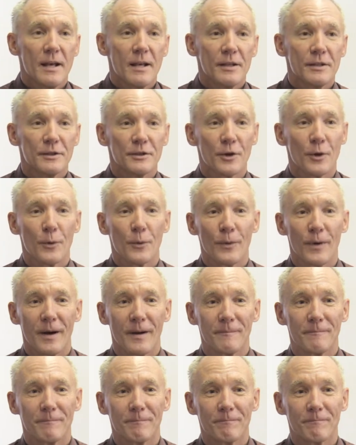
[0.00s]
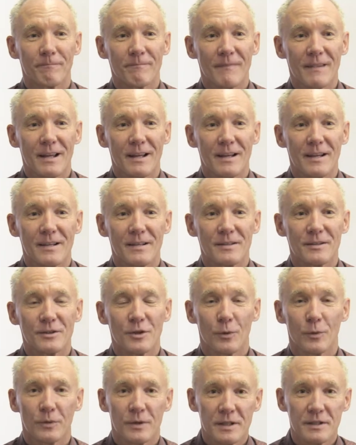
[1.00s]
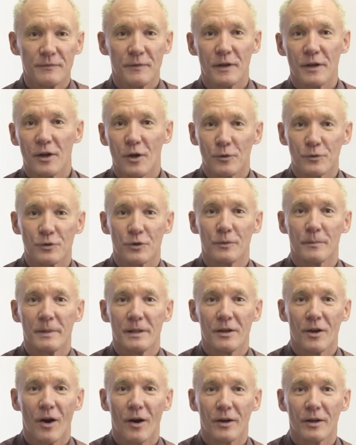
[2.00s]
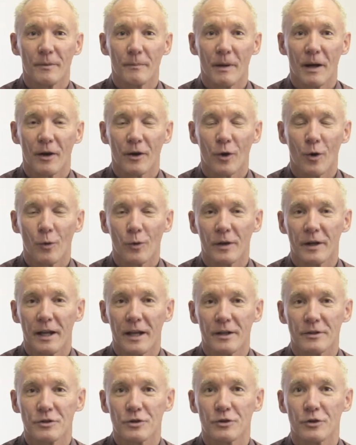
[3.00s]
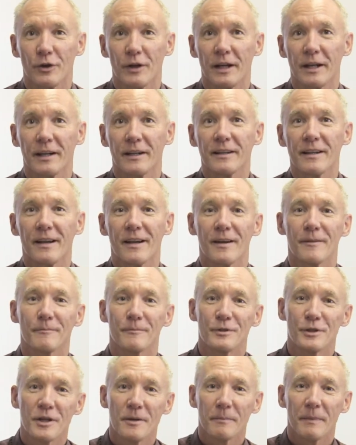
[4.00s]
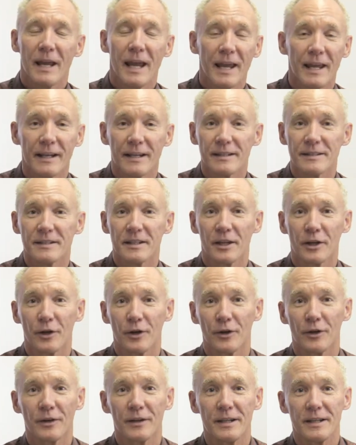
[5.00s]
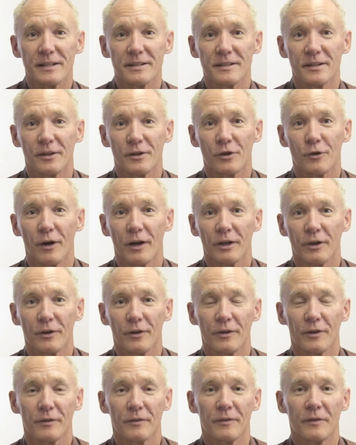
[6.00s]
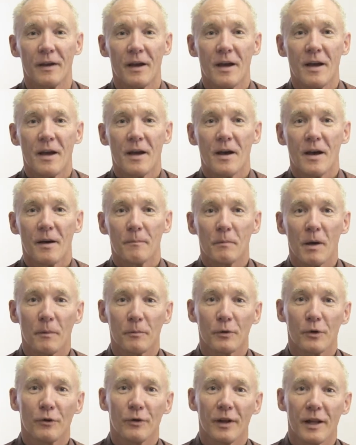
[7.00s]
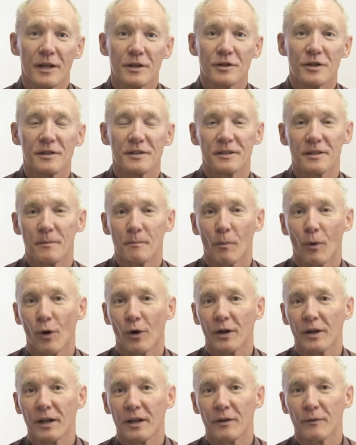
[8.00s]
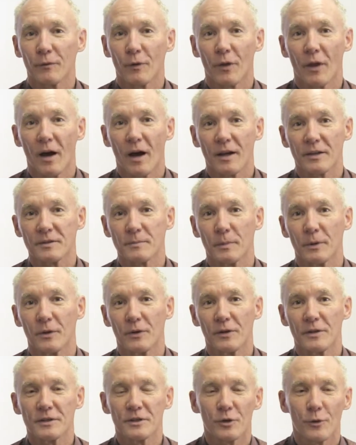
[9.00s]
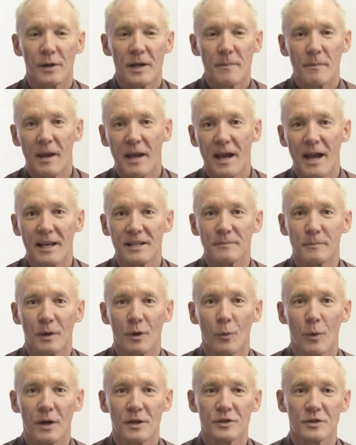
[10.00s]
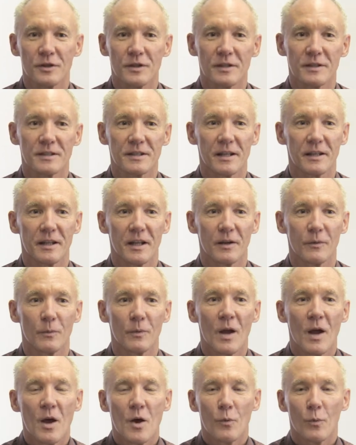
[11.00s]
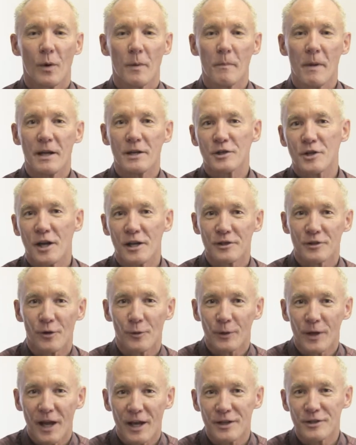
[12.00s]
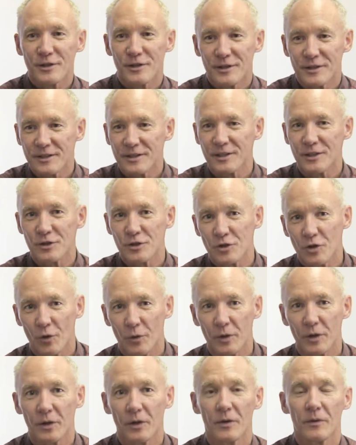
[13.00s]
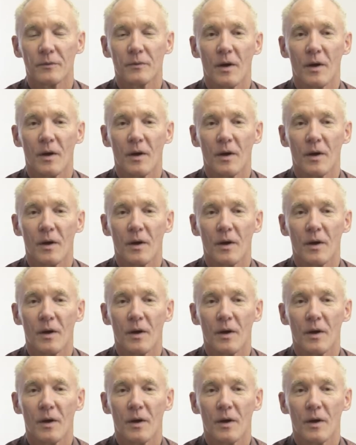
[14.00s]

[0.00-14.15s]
So this video is going to be talking about colon cancer screening. Jim Cannon's here. He's the director of public relations and marketing for the hospital, and so he may ask me questions, and then we may change locations and show you